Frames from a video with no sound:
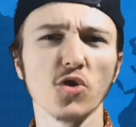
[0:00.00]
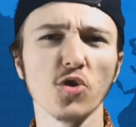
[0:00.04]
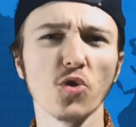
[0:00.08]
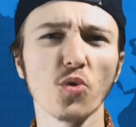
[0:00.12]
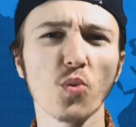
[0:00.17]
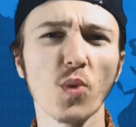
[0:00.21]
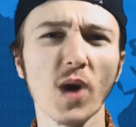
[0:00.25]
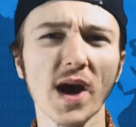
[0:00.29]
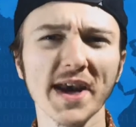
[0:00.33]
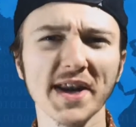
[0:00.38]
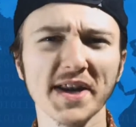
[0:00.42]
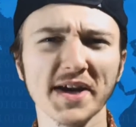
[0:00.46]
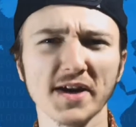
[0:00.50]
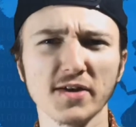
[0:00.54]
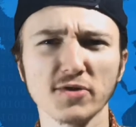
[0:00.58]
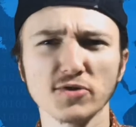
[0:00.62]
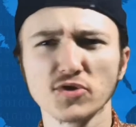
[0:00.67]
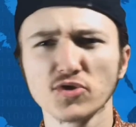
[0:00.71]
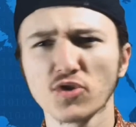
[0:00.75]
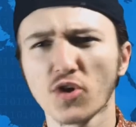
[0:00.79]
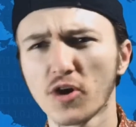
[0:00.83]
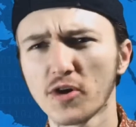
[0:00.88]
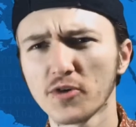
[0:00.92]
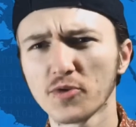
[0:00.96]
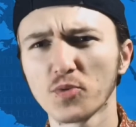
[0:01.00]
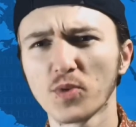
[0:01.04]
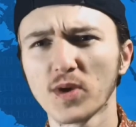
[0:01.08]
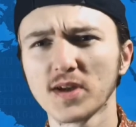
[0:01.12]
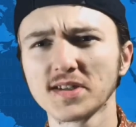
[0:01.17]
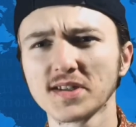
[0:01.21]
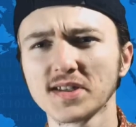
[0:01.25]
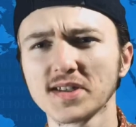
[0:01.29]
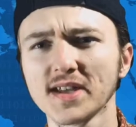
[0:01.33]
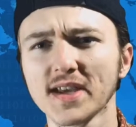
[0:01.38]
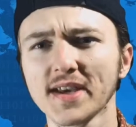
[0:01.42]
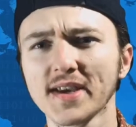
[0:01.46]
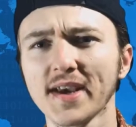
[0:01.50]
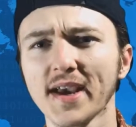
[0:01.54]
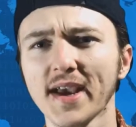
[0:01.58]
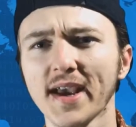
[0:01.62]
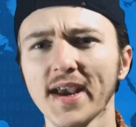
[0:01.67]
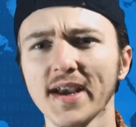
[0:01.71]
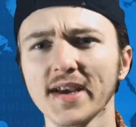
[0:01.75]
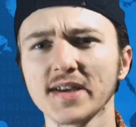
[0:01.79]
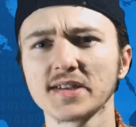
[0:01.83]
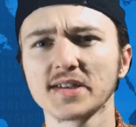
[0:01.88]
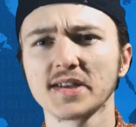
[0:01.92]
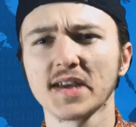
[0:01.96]
The White House on Wednesday
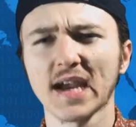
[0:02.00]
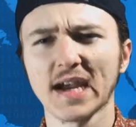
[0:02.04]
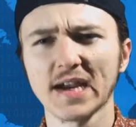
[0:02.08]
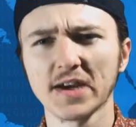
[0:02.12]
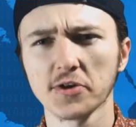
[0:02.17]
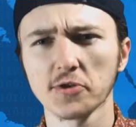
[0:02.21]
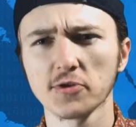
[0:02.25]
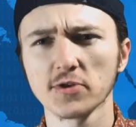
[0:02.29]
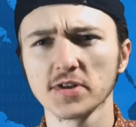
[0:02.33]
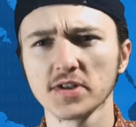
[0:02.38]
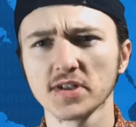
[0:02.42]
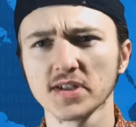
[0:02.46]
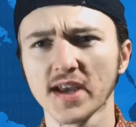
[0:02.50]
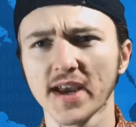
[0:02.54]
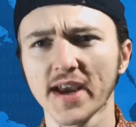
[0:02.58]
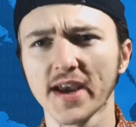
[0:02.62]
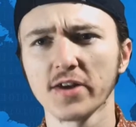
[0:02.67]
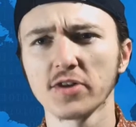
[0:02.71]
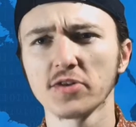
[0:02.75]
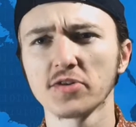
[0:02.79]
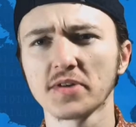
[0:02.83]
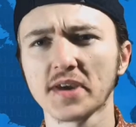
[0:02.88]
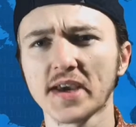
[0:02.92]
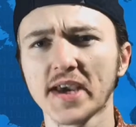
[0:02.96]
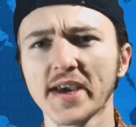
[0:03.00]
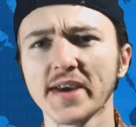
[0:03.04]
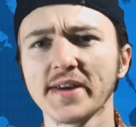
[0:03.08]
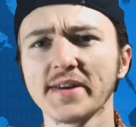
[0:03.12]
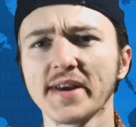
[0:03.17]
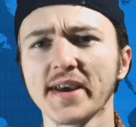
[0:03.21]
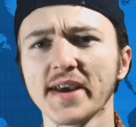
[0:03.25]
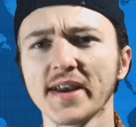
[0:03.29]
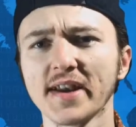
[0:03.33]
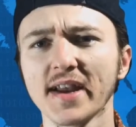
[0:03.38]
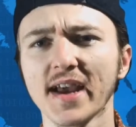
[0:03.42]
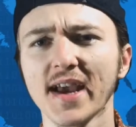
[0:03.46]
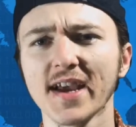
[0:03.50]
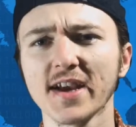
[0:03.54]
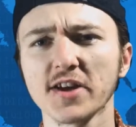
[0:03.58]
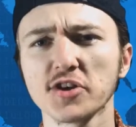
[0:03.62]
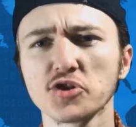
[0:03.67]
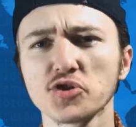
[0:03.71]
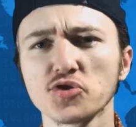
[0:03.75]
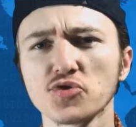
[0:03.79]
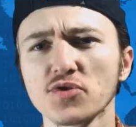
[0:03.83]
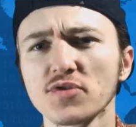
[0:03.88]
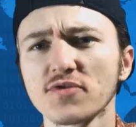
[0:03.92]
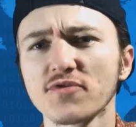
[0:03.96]
asked Congress to allocate an
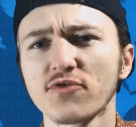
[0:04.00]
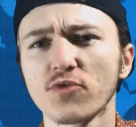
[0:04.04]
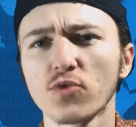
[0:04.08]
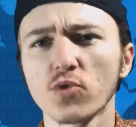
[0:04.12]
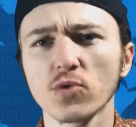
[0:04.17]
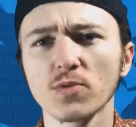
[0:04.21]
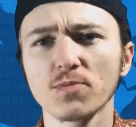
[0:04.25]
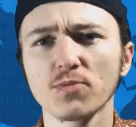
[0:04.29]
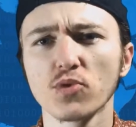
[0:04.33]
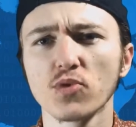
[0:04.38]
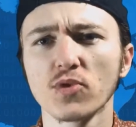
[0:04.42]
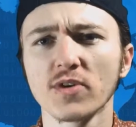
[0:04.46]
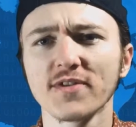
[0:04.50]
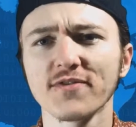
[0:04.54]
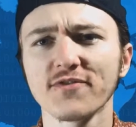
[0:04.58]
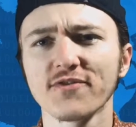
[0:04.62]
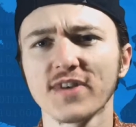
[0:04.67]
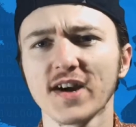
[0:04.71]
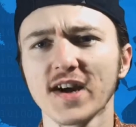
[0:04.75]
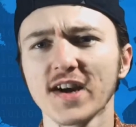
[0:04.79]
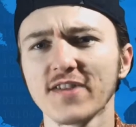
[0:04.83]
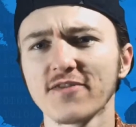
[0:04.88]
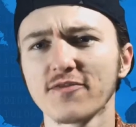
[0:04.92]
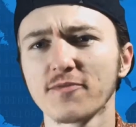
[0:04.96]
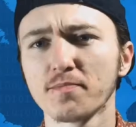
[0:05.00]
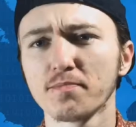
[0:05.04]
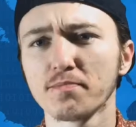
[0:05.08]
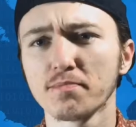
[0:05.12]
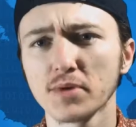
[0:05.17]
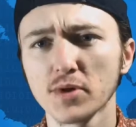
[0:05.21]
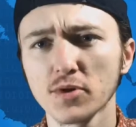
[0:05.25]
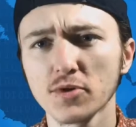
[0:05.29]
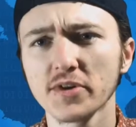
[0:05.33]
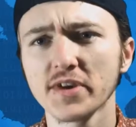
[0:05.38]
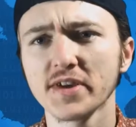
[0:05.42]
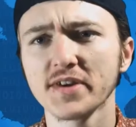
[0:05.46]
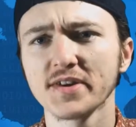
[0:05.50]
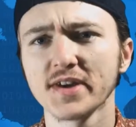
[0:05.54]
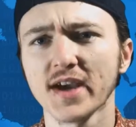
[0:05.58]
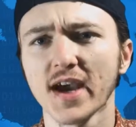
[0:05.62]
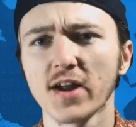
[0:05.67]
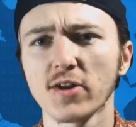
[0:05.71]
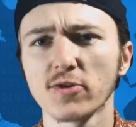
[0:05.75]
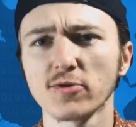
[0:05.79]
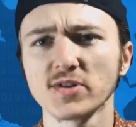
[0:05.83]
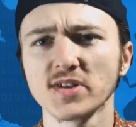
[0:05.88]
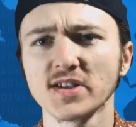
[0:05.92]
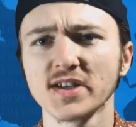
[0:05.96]
extra $4.5 billion
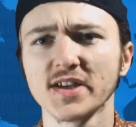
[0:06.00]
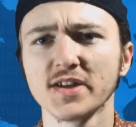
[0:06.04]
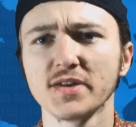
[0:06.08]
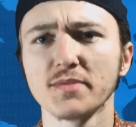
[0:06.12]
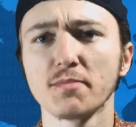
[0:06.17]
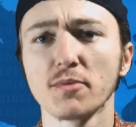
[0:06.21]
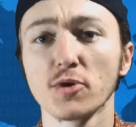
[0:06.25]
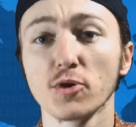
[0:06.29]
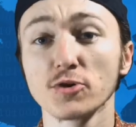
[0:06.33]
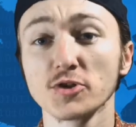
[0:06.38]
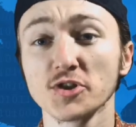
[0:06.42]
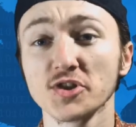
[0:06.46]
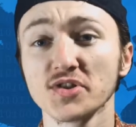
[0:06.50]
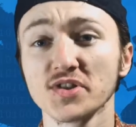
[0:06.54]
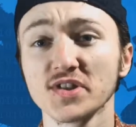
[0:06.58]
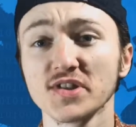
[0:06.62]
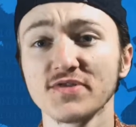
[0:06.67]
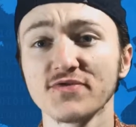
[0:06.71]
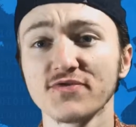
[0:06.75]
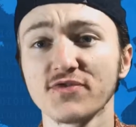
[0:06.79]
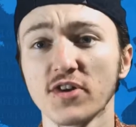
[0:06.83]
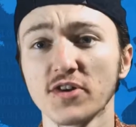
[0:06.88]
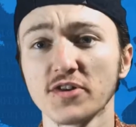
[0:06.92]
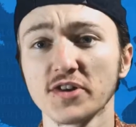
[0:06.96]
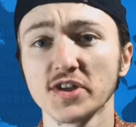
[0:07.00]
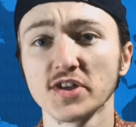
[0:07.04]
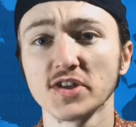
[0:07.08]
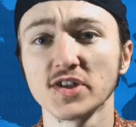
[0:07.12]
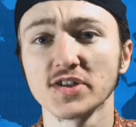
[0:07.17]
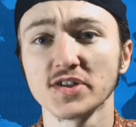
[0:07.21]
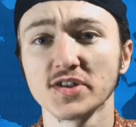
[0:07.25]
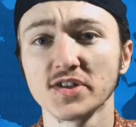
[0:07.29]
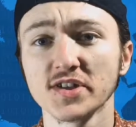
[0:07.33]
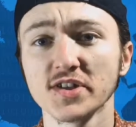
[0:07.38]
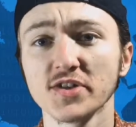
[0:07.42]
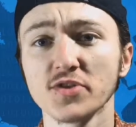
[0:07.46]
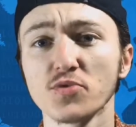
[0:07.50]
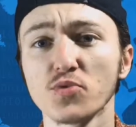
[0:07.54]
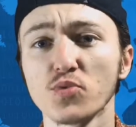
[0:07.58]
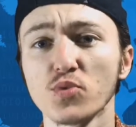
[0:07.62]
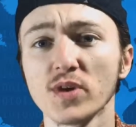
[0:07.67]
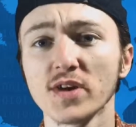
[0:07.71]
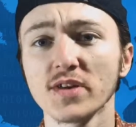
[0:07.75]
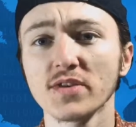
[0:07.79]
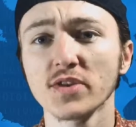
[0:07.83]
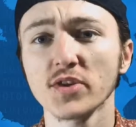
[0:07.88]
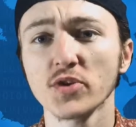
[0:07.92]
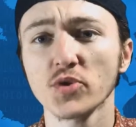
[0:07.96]
in emergency funding to deal
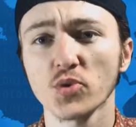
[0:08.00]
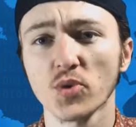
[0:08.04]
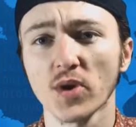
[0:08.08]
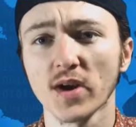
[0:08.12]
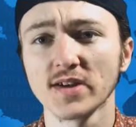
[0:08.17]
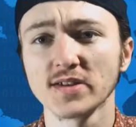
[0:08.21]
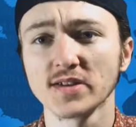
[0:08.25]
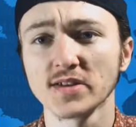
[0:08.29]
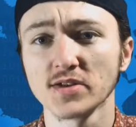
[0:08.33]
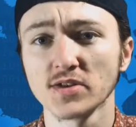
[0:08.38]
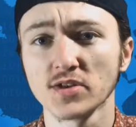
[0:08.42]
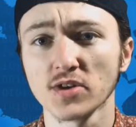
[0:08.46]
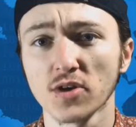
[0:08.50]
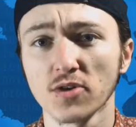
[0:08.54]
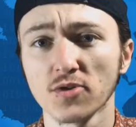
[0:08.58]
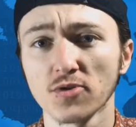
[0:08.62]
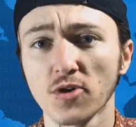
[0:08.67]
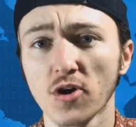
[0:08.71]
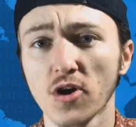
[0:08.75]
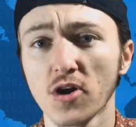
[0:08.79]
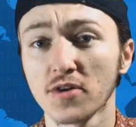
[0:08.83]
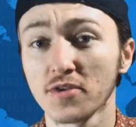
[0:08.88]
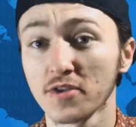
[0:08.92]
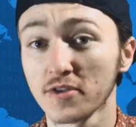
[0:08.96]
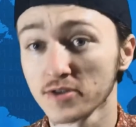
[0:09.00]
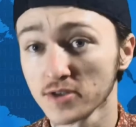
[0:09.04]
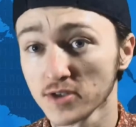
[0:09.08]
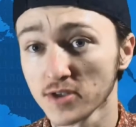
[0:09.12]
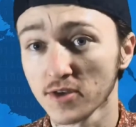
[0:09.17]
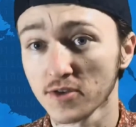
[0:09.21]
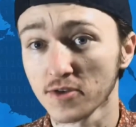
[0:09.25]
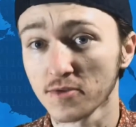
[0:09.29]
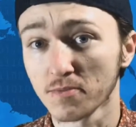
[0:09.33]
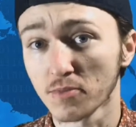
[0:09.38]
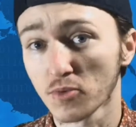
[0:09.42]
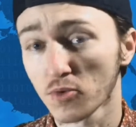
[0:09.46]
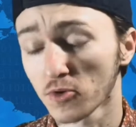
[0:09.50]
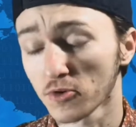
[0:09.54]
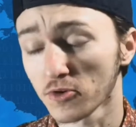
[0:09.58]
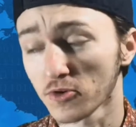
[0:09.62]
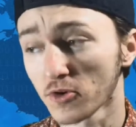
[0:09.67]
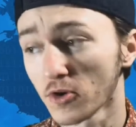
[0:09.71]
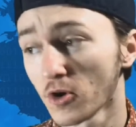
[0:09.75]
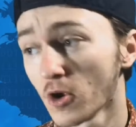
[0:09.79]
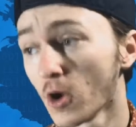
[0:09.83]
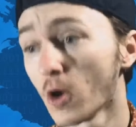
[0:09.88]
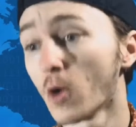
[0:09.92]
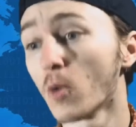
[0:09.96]
with the crisis along the southern
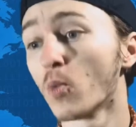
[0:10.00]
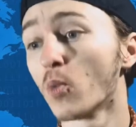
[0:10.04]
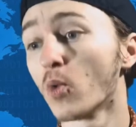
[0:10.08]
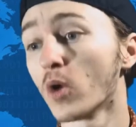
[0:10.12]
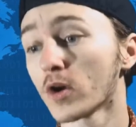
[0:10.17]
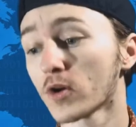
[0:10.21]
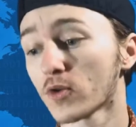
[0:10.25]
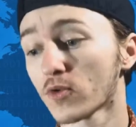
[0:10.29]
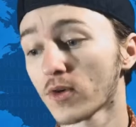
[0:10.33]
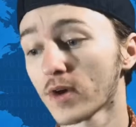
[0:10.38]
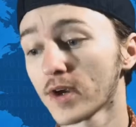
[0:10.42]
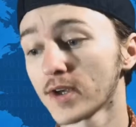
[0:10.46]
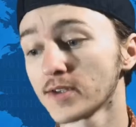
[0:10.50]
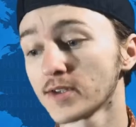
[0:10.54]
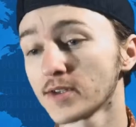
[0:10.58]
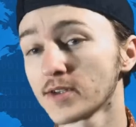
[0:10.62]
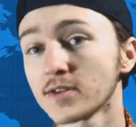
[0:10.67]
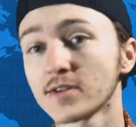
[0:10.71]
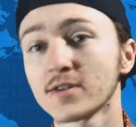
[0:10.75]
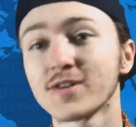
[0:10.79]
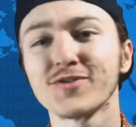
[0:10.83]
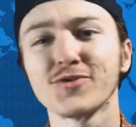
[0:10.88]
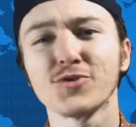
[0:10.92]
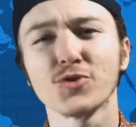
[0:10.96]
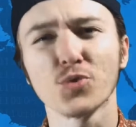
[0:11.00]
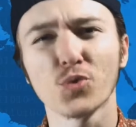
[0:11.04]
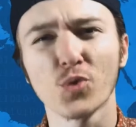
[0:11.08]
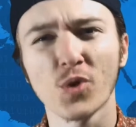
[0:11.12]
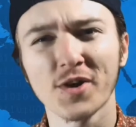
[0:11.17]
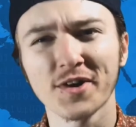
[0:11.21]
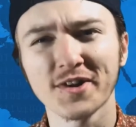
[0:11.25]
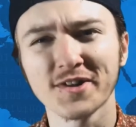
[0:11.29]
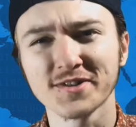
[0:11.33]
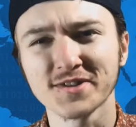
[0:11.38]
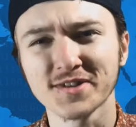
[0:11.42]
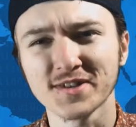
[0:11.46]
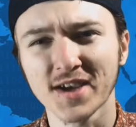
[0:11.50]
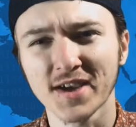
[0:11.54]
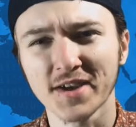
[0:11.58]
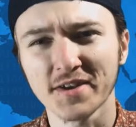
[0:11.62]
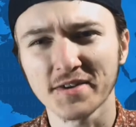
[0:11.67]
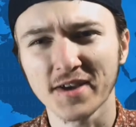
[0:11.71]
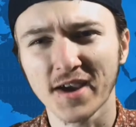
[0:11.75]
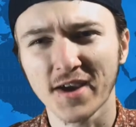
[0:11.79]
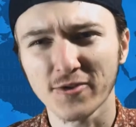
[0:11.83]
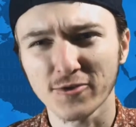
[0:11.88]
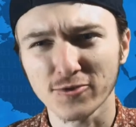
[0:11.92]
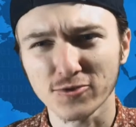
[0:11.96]
border. What crisis? The one
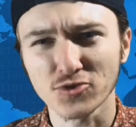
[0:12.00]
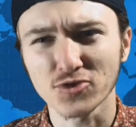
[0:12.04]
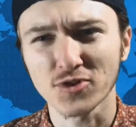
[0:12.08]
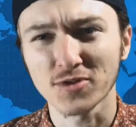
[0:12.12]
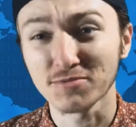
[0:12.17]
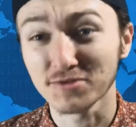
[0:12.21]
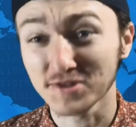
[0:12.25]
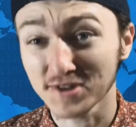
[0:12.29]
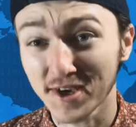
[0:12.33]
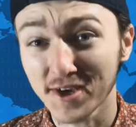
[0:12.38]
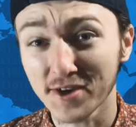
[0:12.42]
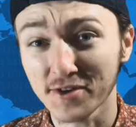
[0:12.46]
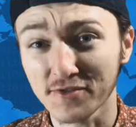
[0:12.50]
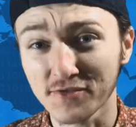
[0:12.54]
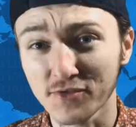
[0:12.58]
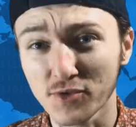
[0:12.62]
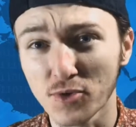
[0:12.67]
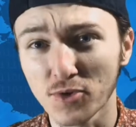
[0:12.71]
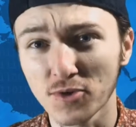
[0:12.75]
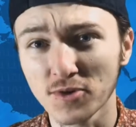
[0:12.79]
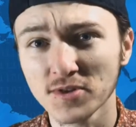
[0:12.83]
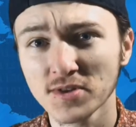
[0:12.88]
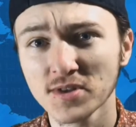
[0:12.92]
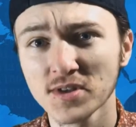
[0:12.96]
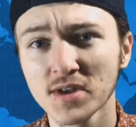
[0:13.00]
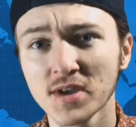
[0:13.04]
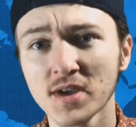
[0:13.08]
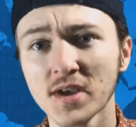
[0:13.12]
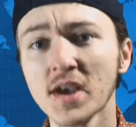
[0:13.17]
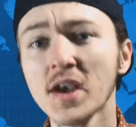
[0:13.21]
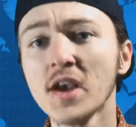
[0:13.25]
inside Donald Trump's head, of course.